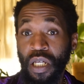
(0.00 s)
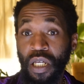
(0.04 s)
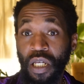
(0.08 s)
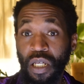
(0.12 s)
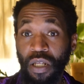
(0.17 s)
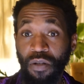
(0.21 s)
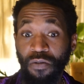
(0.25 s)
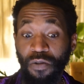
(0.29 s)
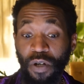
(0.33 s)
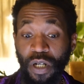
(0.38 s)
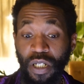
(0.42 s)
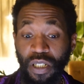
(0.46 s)

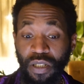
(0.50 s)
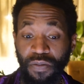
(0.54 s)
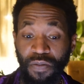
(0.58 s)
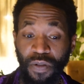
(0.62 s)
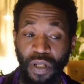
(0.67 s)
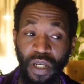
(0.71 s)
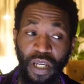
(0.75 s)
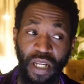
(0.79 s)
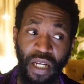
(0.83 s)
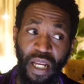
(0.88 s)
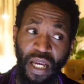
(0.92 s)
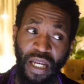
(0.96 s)
in race
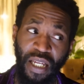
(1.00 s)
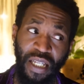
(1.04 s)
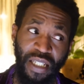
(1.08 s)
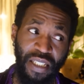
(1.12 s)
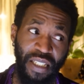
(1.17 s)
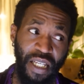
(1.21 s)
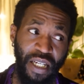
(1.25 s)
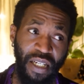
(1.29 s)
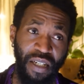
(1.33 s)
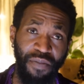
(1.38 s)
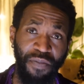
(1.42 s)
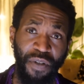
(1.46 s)
play, and I
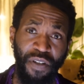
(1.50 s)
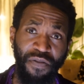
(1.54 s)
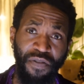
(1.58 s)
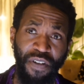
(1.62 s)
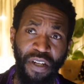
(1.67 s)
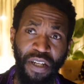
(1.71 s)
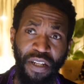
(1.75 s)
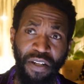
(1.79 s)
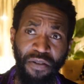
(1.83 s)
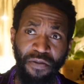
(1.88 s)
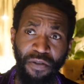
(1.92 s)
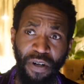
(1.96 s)
guess that could be for
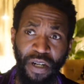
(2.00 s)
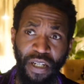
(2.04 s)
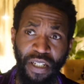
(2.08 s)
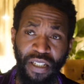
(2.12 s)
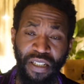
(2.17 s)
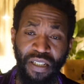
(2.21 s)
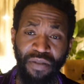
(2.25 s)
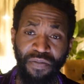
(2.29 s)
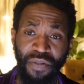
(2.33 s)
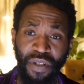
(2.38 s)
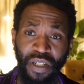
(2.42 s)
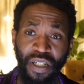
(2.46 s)
any
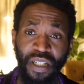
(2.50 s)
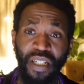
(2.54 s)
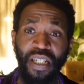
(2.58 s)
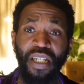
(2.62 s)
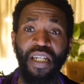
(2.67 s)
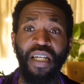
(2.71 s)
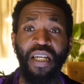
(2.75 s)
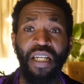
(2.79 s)
race, but